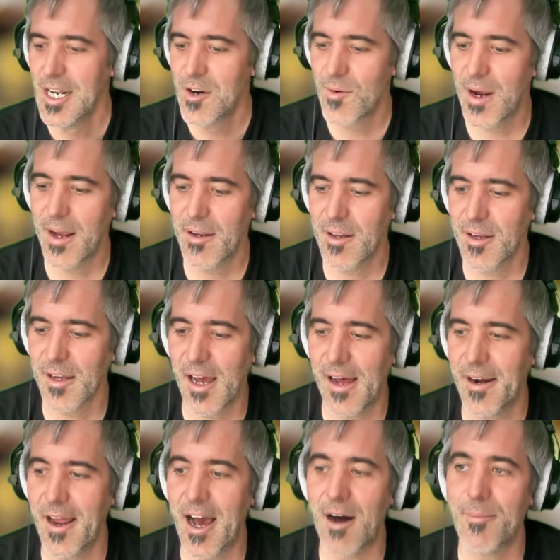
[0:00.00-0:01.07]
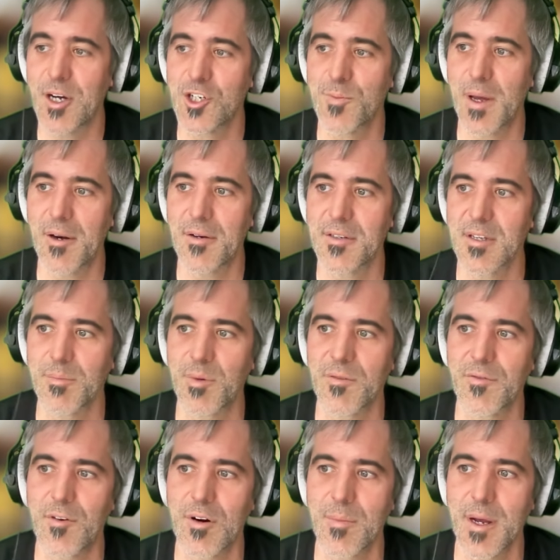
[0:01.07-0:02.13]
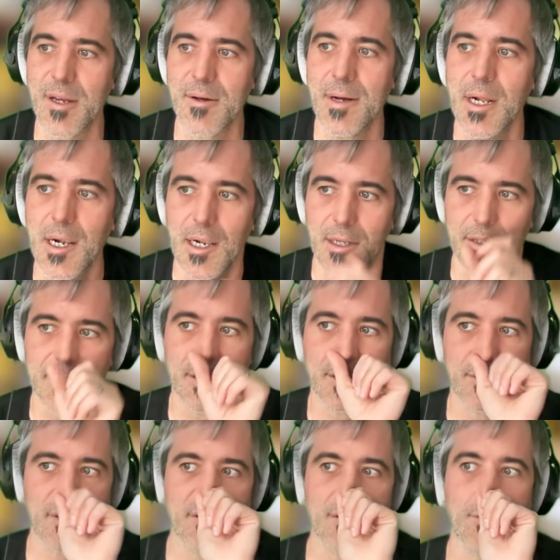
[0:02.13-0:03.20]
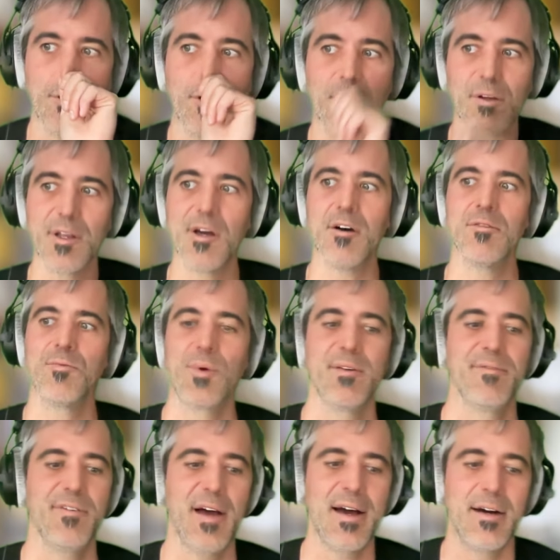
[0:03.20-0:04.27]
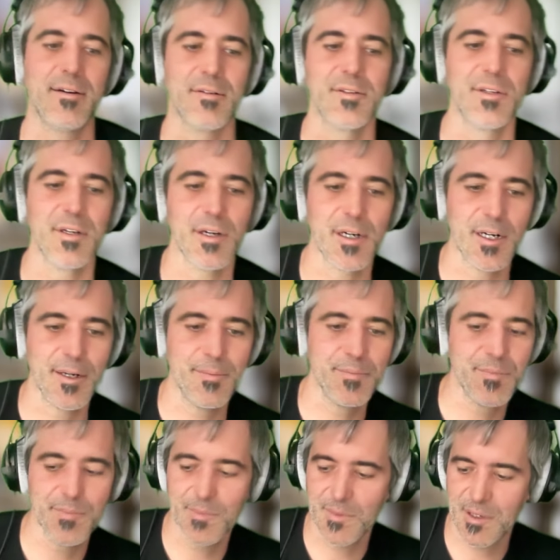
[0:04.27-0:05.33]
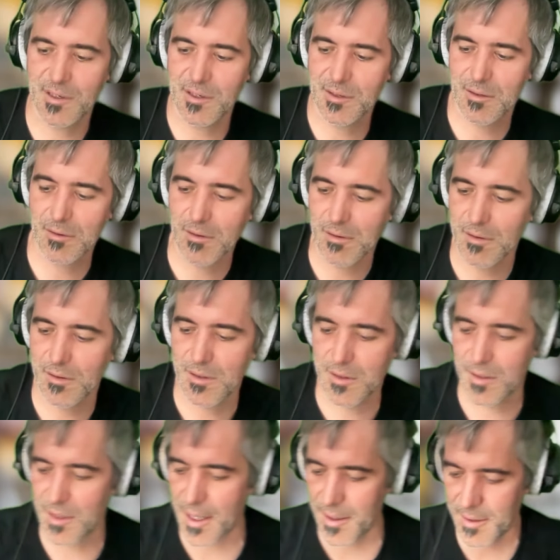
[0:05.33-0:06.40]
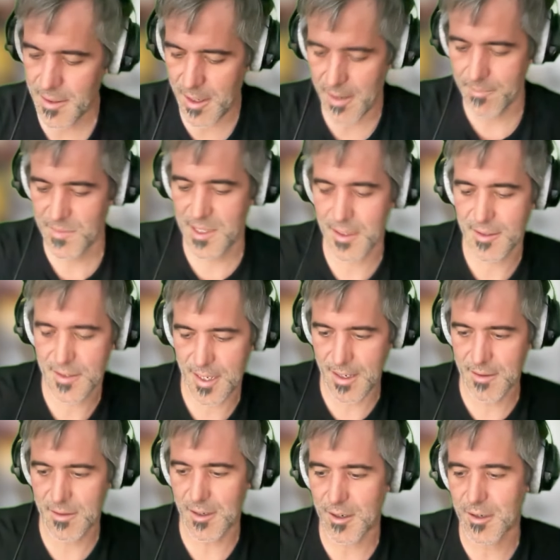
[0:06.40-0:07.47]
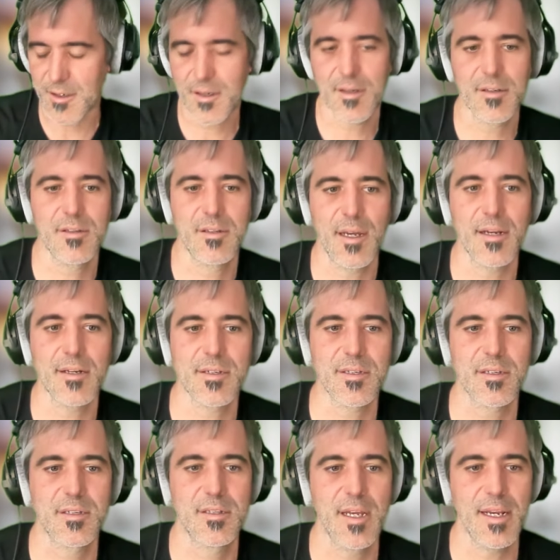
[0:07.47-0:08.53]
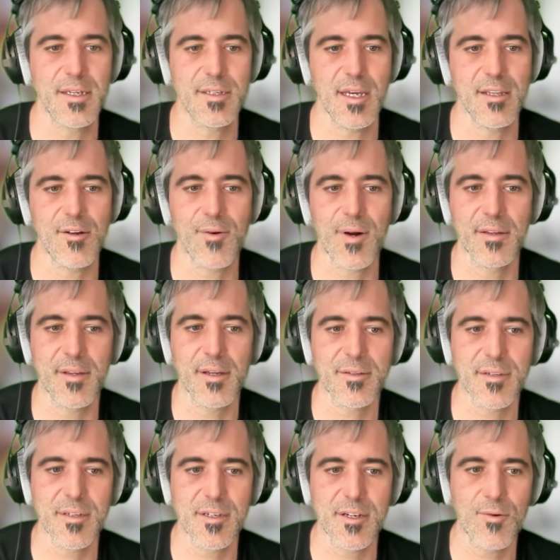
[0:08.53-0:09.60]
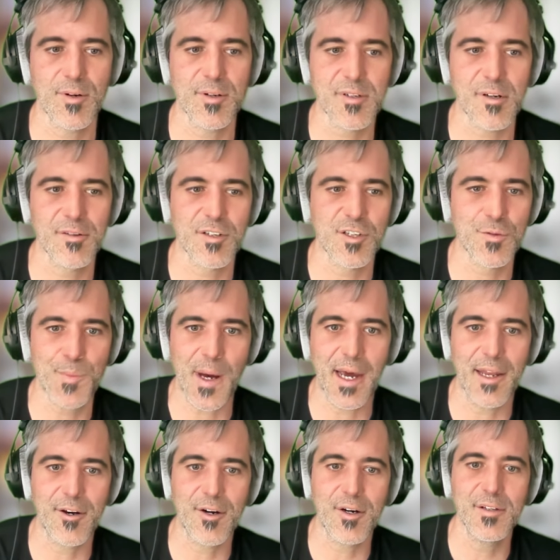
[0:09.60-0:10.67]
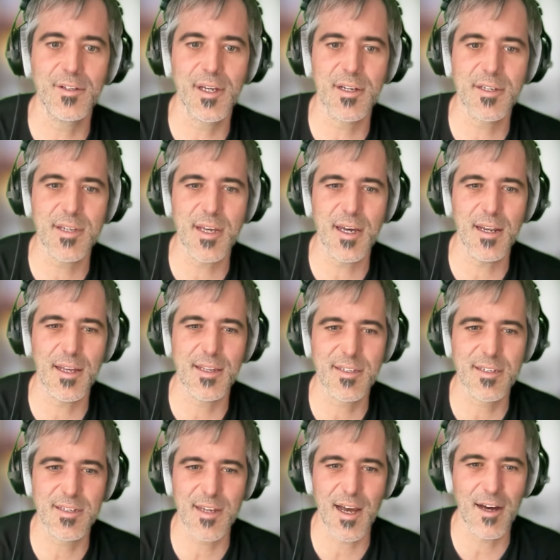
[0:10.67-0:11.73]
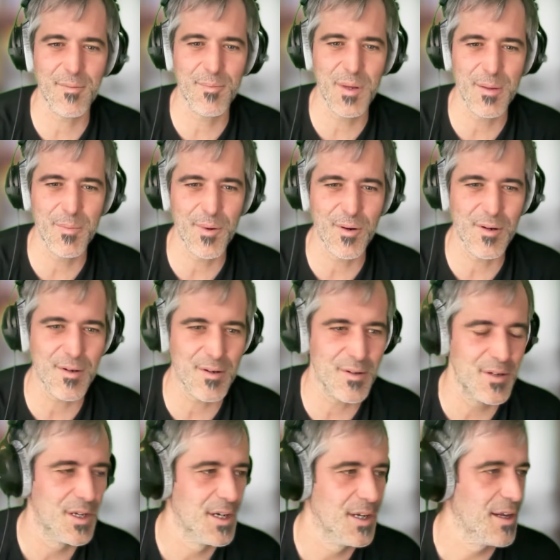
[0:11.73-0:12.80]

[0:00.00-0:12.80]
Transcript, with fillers: right uh, and how much better is it performing so, so early on we found um, this uh, decent or good data data set around text-to-SQL. is called the Spider data set. It's out of people.